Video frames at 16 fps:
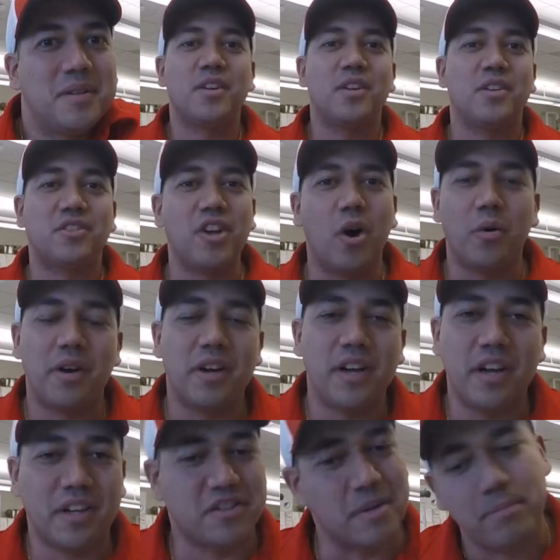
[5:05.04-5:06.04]
So
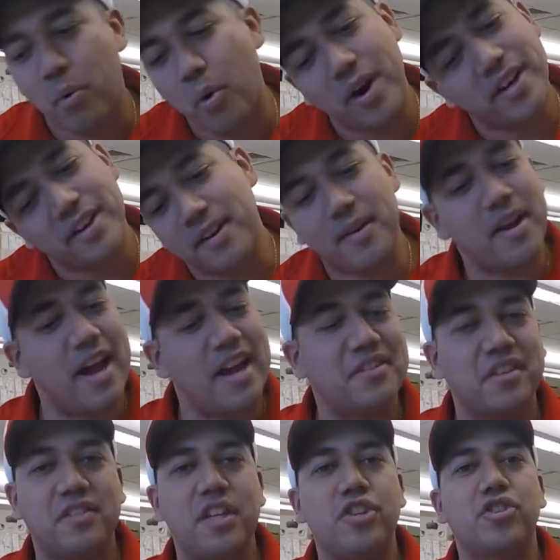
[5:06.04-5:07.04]
it's important as
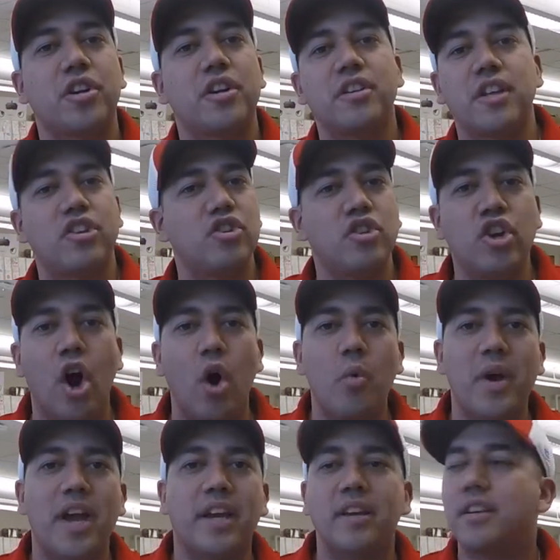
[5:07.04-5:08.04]
a teacher that you go
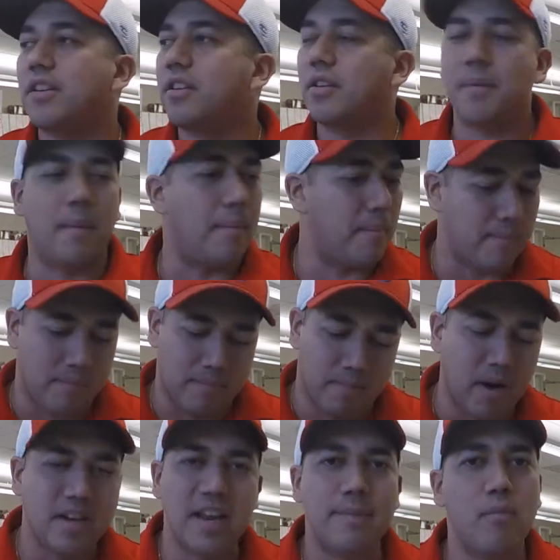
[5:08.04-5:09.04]
in
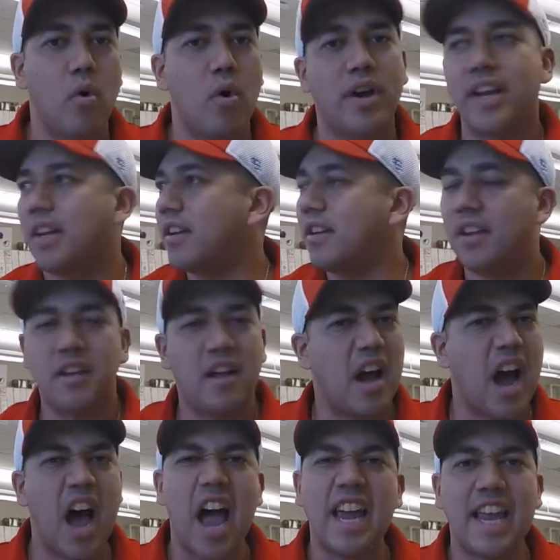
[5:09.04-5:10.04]
Monday morning,
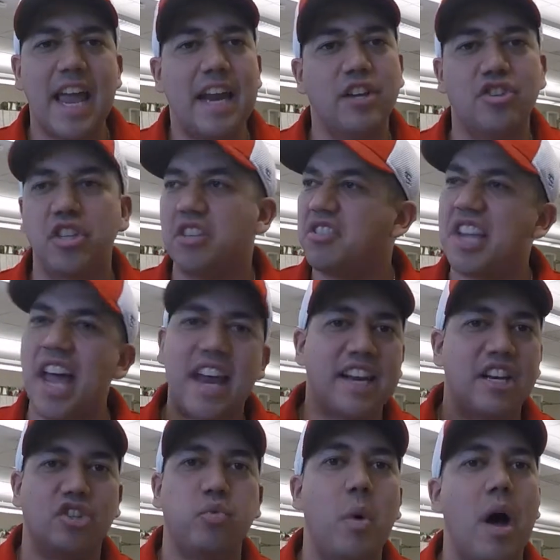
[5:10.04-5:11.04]
high energy, start
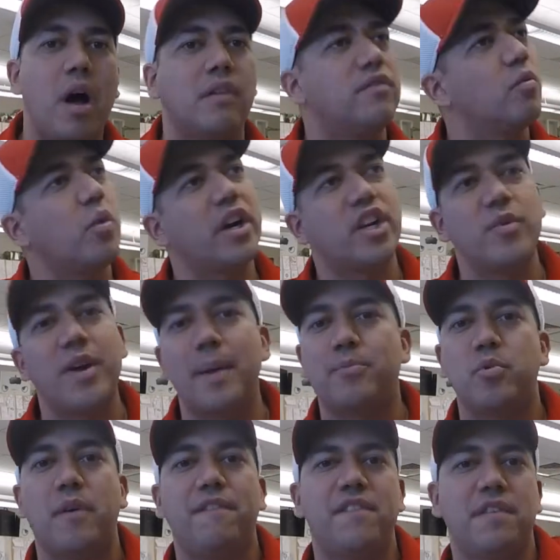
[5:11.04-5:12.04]
at a 12, work your way up
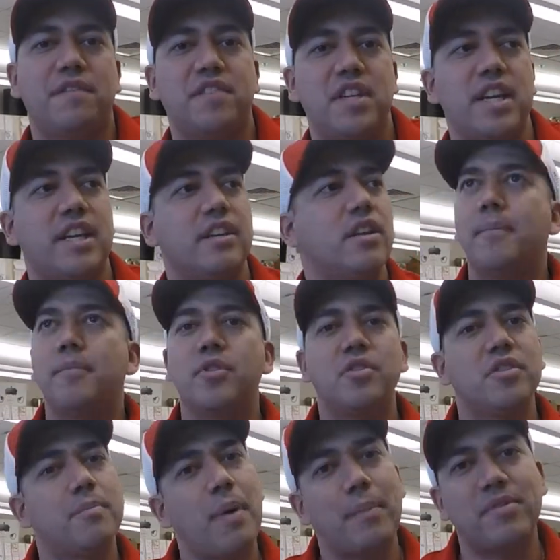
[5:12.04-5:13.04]
to a 15. Use
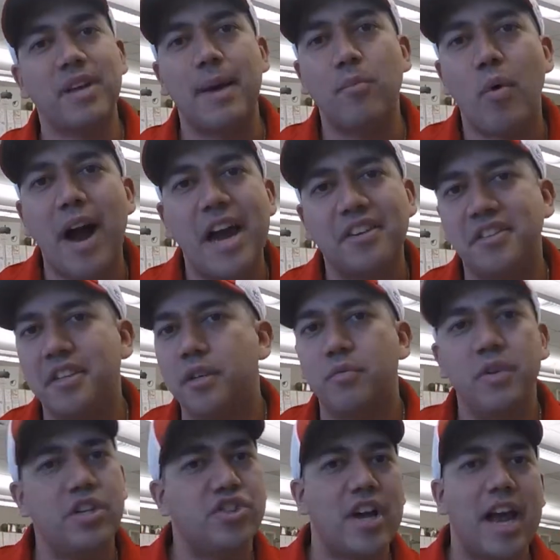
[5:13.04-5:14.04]
your prep time wisely to
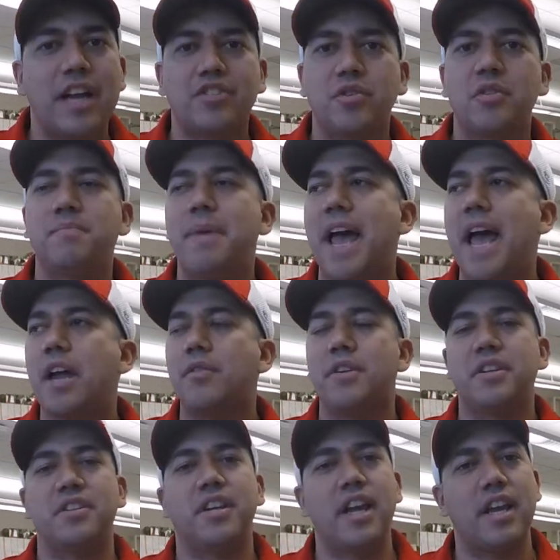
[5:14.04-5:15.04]
recharge those
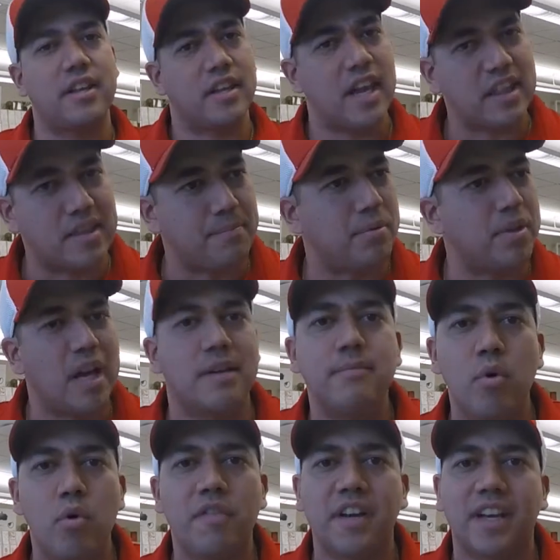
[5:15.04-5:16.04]
batteries and get the blood
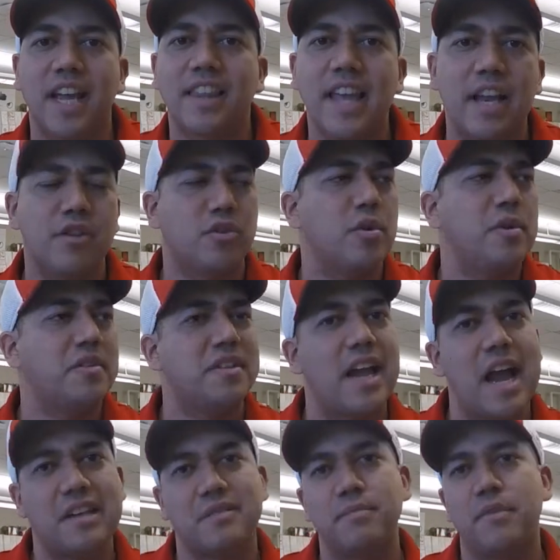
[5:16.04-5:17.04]
moving, get that
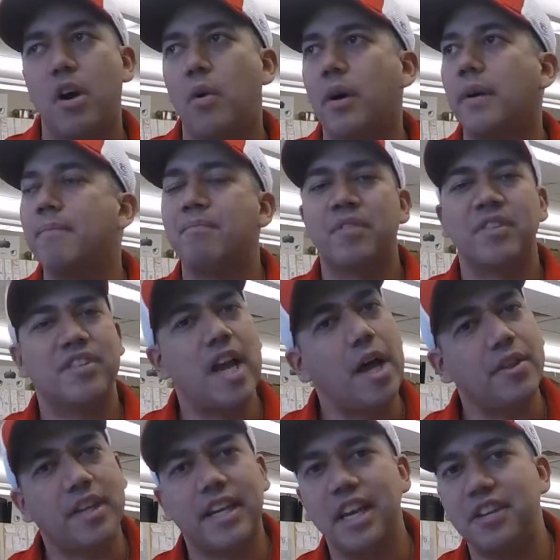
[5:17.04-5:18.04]
enthusiasm going.
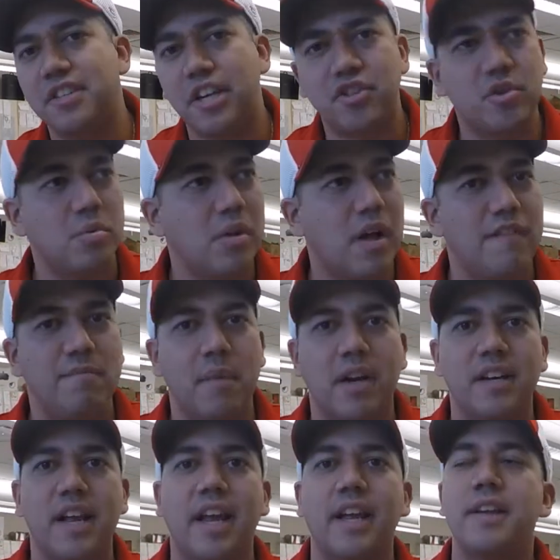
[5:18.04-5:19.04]
Tell the kids that you love
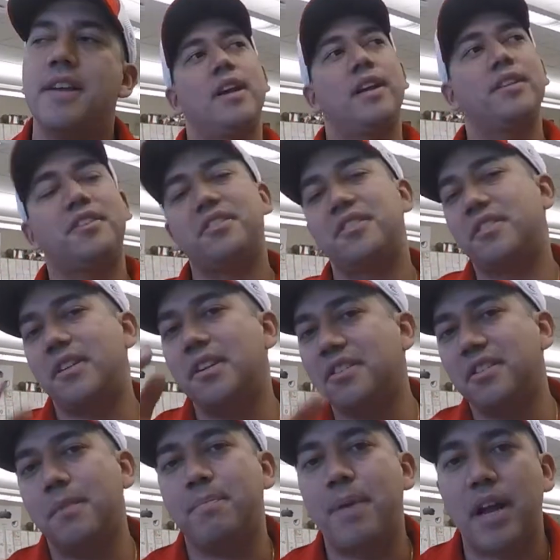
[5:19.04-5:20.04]
Monday. And this
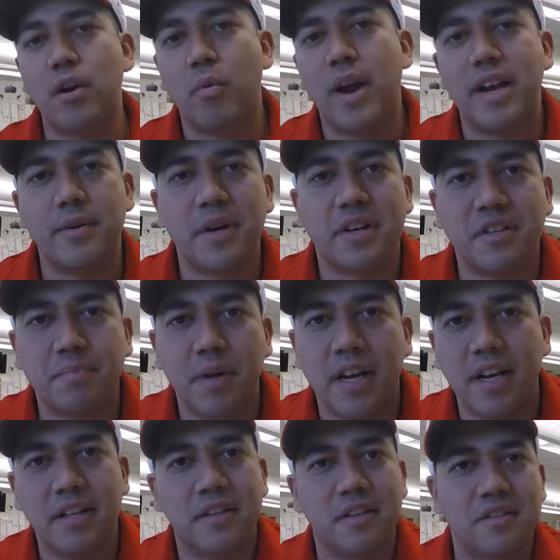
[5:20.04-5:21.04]
is a better way to explain
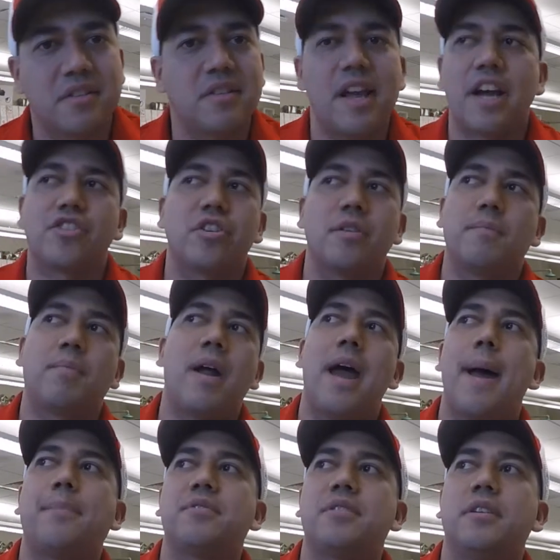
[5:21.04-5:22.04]
it. This is actually
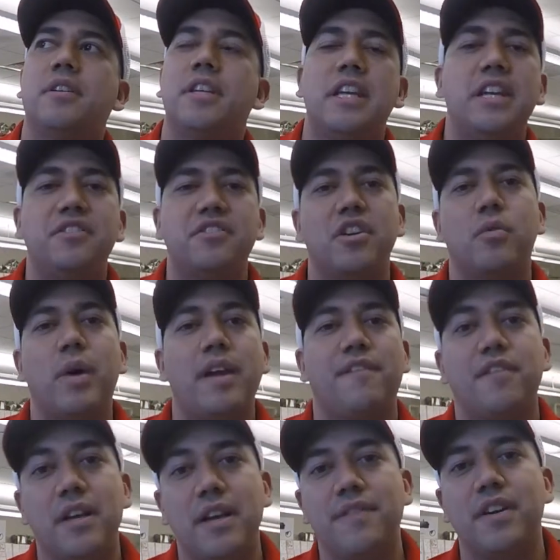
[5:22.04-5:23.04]
perhaps an easier way
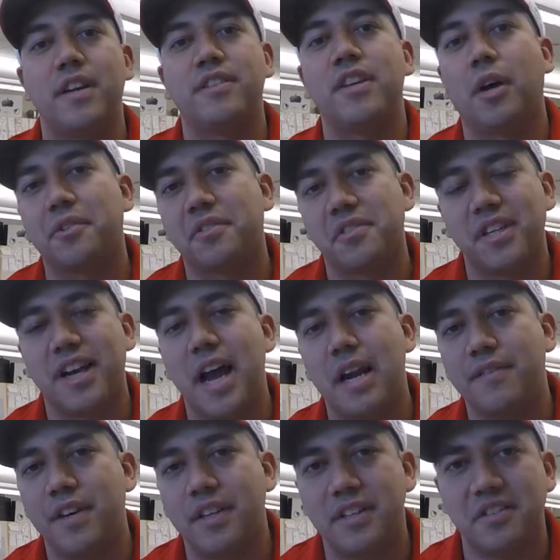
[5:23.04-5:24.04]
for even adults to
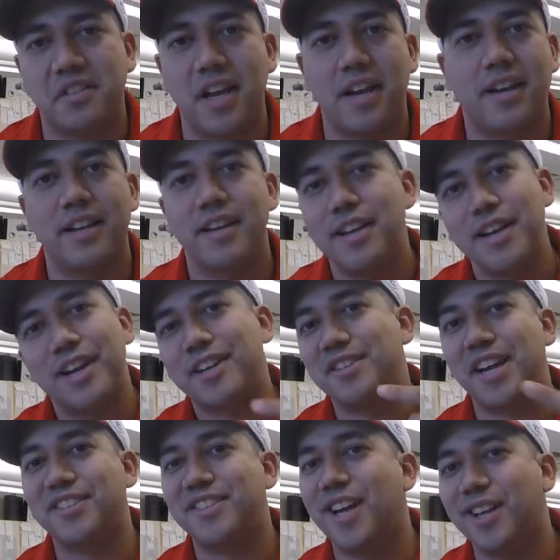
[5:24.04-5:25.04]
kind of understand it. Because
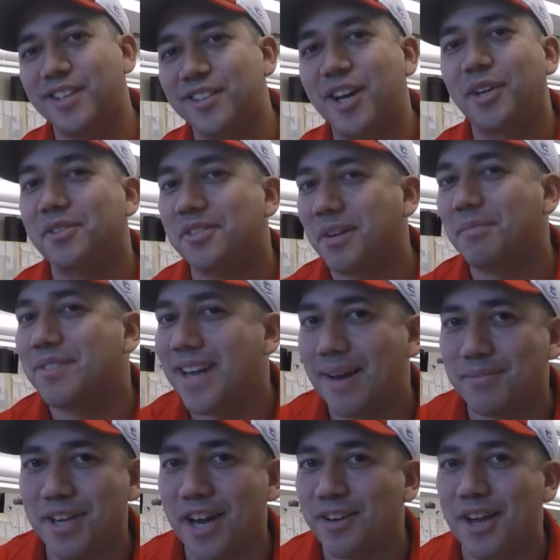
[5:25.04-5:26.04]
I tell adults
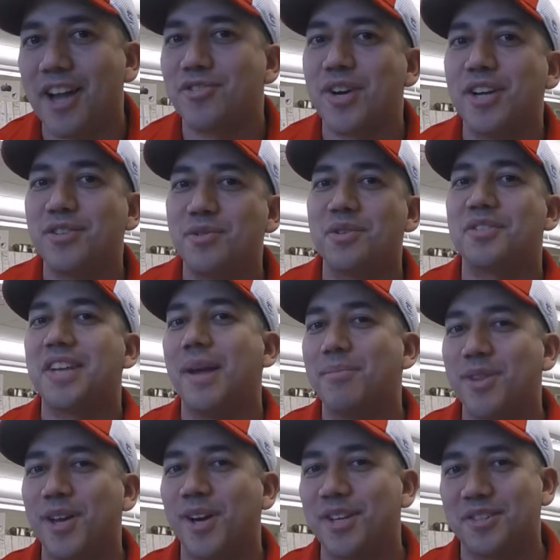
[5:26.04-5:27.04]
sometimes, I try to do the same
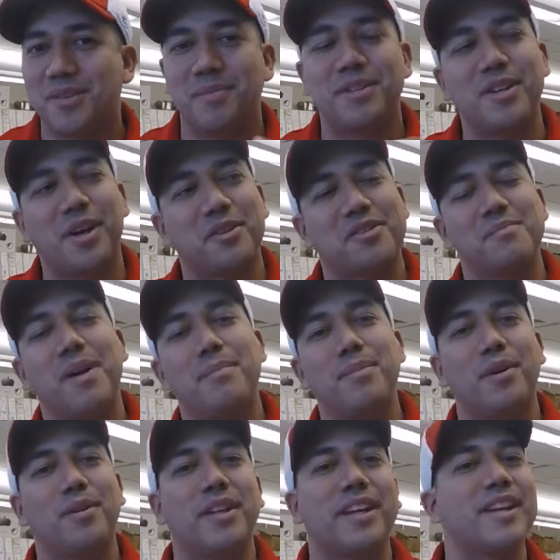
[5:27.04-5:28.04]
thing on some adults in my
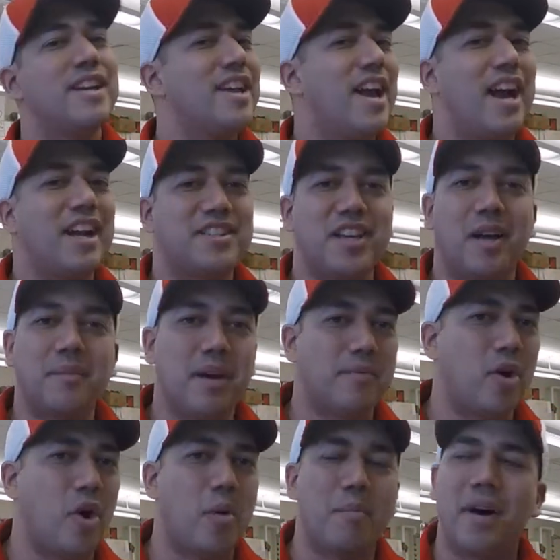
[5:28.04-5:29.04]
building. I tell them,
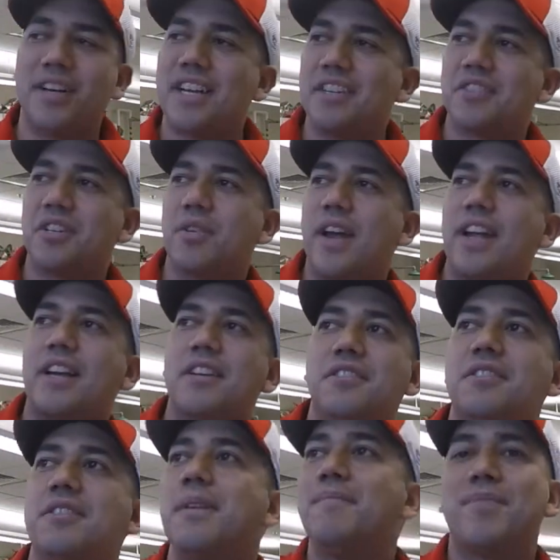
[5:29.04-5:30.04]
oh, Mondays are great
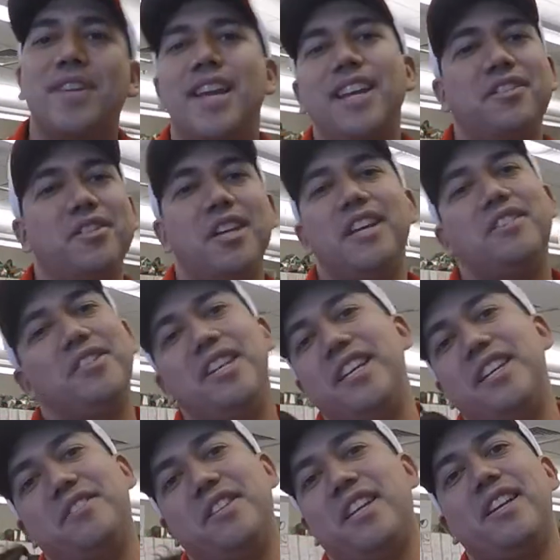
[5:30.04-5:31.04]
because it's
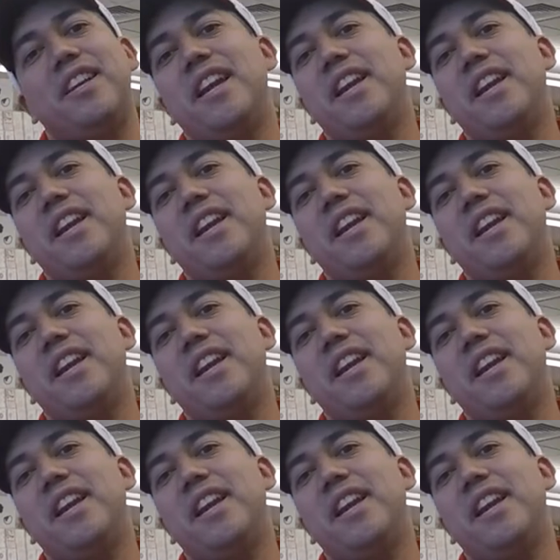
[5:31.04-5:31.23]
easy.